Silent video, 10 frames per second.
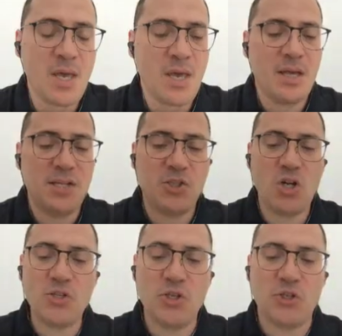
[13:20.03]
It's
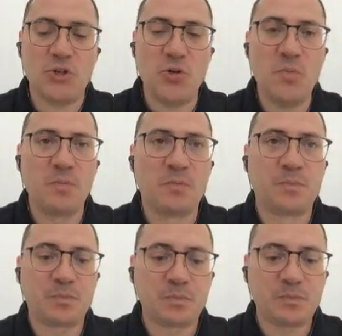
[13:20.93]
also true
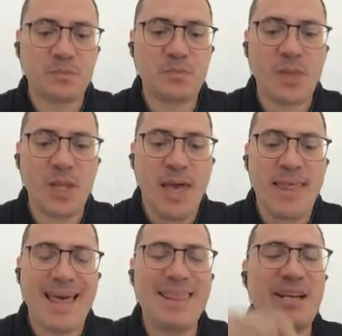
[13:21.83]

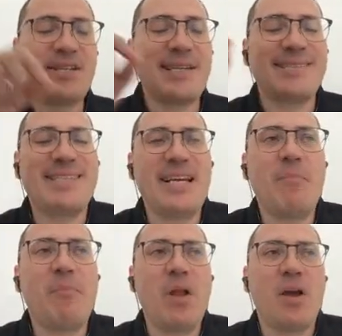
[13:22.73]
that there is a set
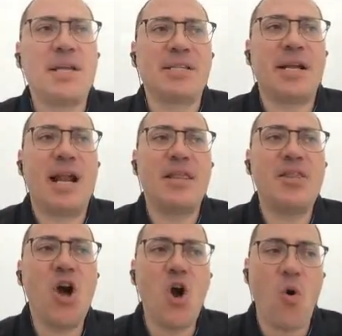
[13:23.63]
of plugins that are
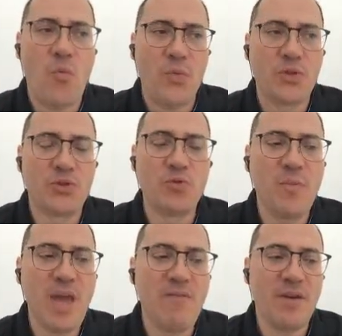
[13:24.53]
known to
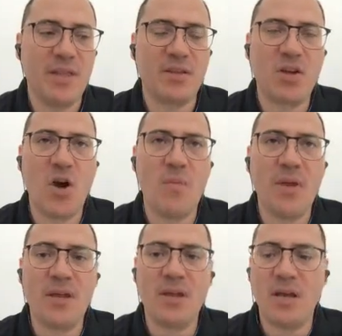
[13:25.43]
Maven,
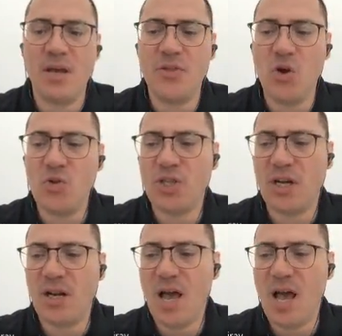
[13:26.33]
coming those
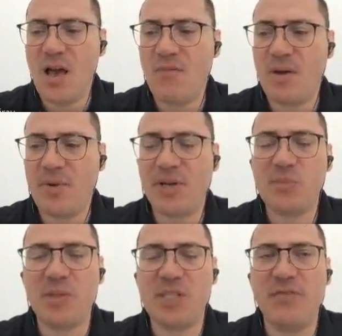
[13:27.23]
that have a very
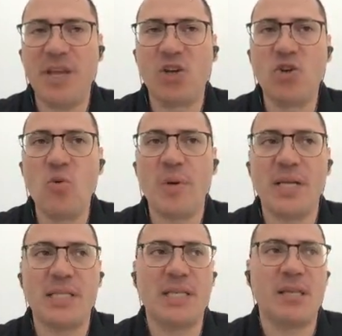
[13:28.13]
specific group
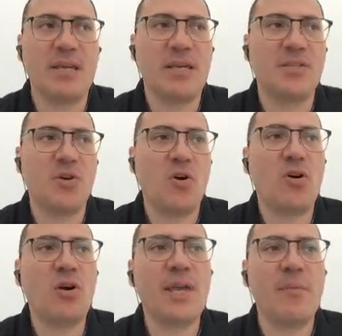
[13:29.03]
ID. I think it's
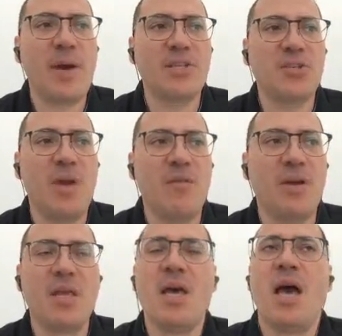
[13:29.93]
org Apache
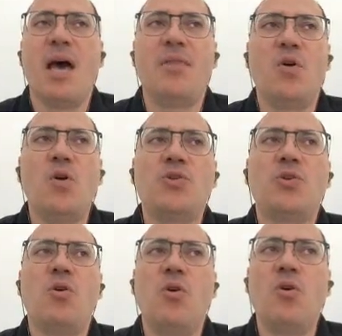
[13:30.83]
Maven and
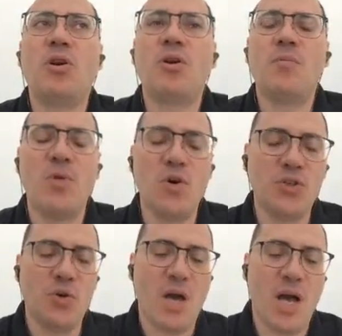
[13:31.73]
also org
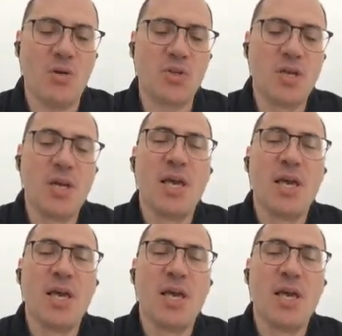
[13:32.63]
powerhouse.